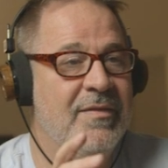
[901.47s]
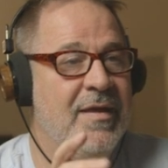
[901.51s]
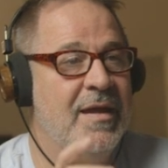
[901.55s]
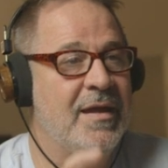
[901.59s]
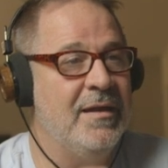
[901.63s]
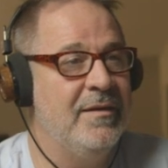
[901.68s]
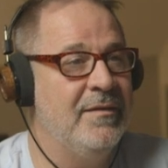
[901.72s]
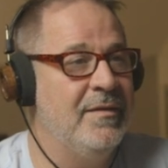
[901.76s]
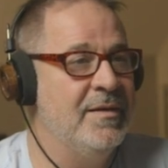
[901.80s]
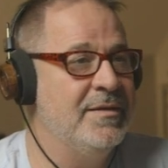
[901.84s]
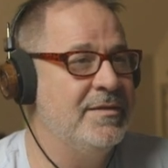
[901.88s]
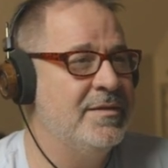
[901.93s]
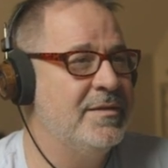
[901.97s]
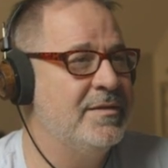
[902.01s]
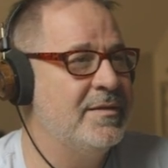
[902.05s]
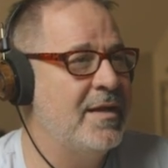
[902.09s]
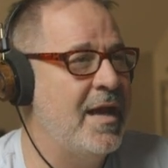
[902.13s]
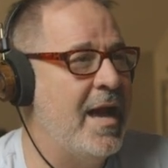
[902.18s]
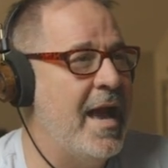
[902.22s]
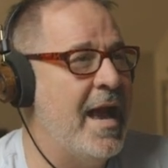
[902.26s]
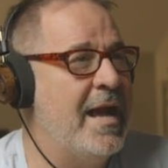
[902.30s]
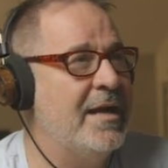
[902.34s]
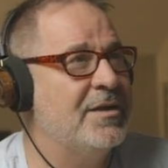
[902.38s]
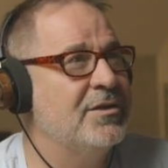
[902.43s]
that this is
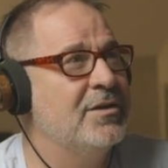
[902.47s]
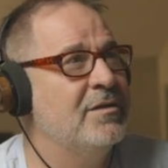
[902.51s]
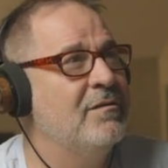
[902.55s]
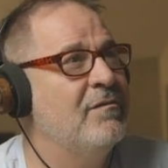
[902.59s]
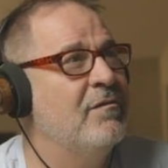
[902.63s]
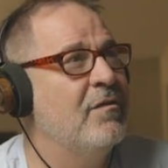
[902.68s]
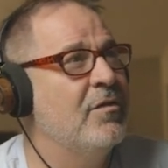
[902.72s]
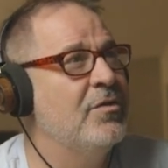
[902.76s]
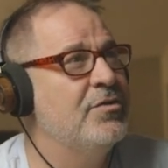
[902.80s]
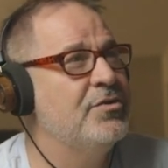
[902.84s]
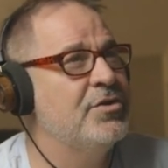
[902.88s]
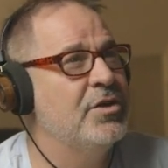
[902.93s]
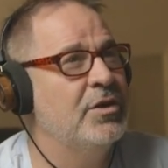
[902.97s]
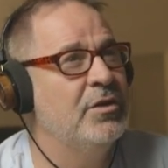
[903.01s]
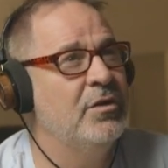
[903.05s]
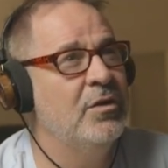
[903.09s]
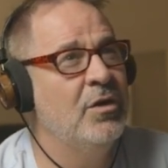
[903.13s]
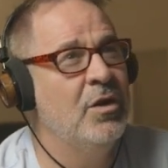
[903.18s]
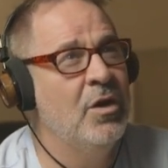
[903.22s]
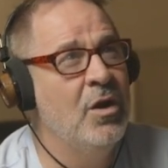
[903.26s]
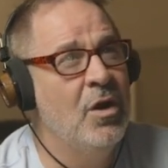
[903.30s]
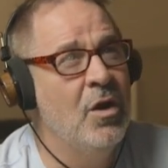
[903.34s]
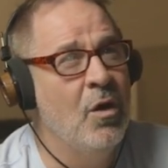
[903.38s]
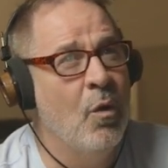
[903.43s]
actually version
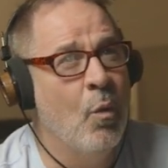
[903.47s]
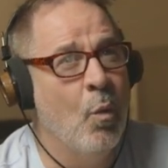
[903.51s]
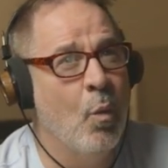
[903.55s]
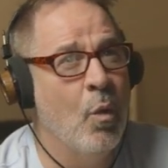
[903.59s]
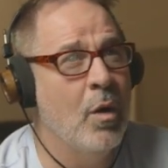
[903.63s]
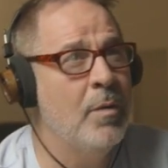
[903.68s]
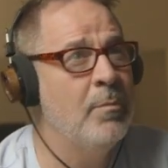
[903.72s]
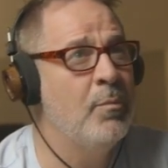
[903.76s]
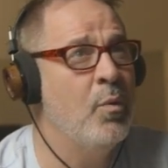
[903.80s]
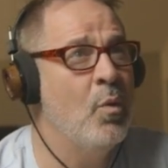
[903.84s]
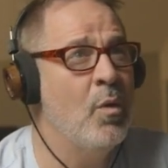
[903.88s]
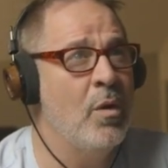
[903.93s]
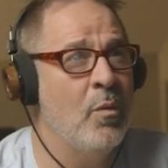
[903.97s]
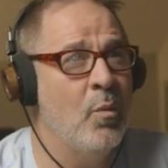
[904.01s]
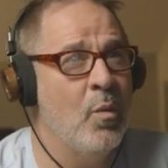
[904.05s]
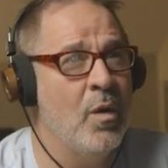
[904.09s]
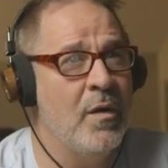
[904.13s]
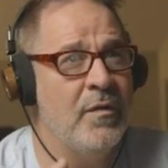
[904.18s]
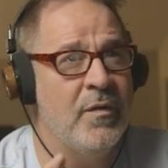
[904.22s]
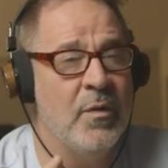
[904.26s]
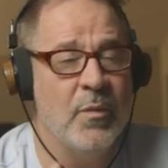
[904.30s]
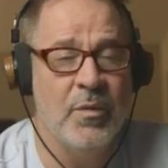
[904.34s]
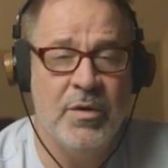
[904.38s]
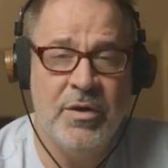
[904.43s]

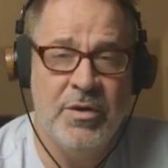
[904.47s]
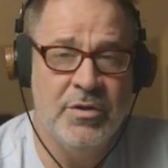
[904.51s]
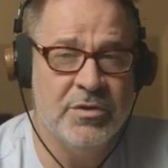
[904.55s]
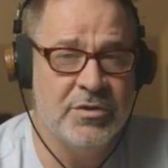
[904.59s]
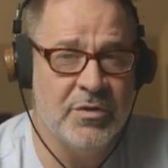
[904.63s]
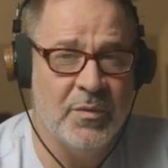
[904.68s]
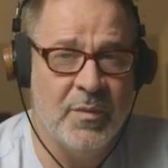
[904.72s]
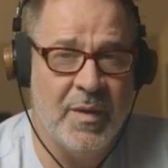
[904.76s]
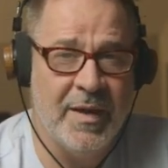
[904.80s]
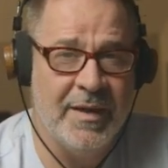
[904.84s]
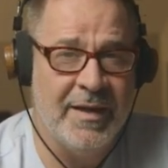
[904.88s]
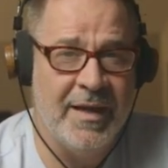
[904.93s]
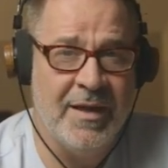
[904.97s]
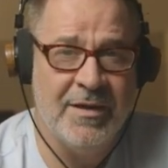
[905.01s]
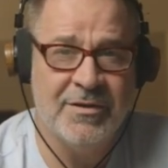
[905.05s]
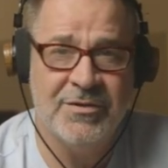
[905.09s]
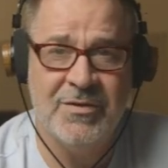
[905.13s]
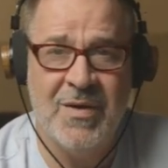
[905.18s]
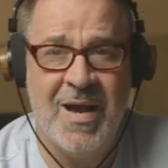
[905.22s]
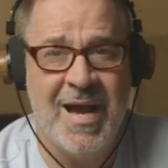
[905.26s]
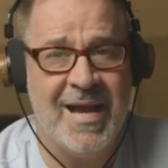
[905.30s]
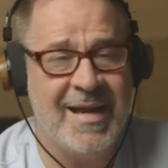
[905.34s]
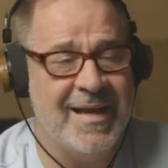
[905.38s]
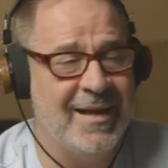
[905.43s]
1.1 that we're using right now,
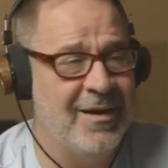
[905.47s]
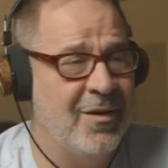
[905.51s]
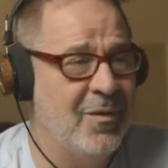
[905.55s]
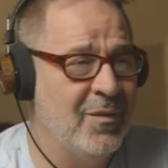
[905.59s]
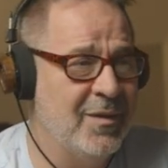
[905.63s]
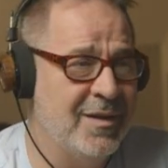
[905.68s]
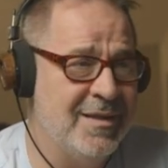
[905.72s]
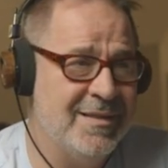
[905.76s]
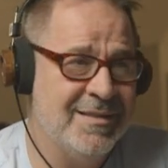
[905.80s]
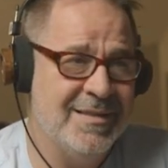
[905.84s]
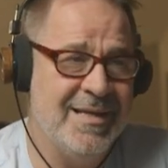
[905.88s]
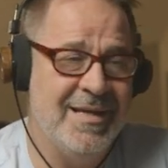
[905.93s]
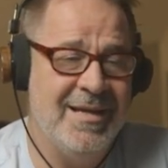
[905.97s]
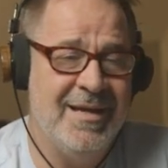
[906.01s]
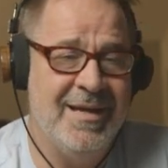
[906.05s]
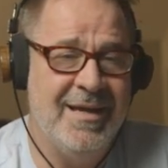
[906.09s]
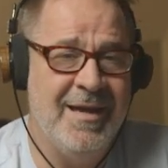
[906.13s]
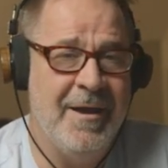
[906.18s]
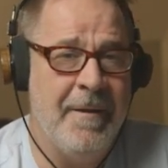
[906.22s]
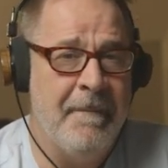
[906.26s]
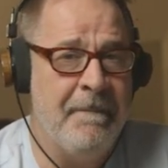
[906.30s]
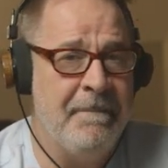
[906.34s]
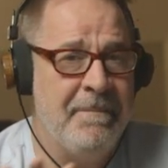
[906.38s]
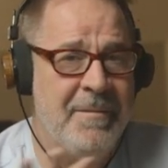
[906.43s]
so I can only see
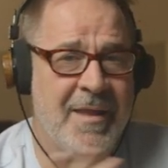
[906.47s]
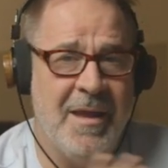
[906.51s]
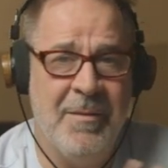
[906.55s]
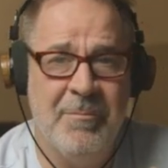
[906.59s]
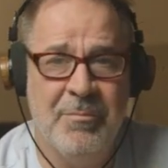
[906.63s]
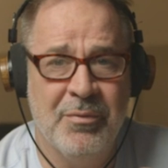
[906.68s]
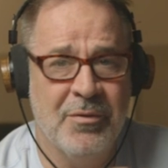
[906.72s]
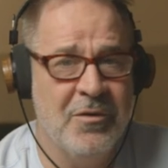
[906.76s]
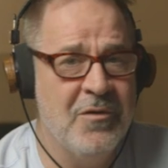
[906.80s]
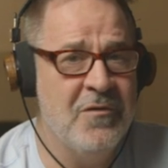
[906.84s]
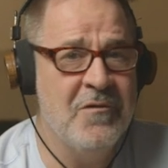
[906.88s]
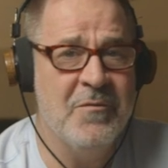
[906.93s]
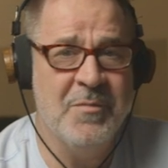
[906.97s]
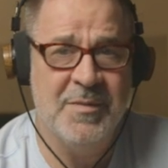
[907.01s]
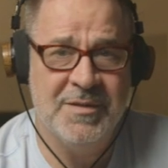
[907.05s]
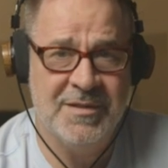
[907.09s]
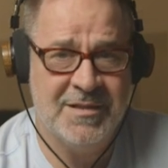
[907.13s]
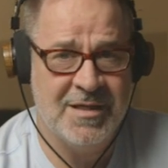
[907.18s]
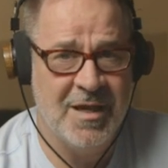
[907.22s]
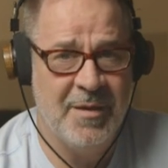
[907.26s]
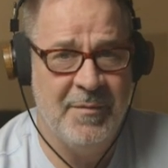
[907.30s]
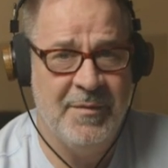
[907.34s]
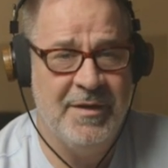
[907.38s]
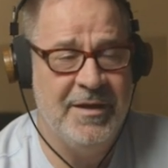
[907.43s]
improvements
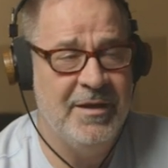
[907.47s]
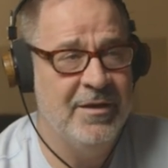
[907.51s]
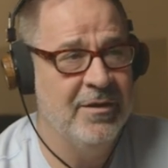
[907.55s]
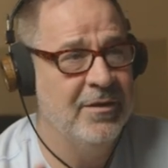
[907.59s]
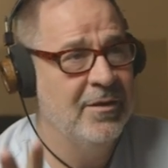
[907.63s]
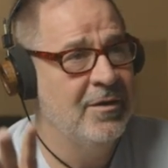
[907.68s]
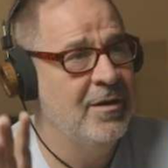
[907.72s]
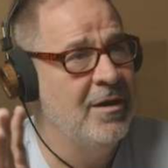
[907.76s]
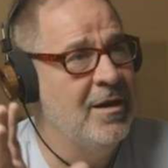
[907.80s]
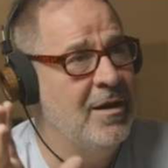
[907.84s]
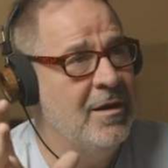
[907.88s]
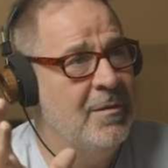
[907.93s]
coming here.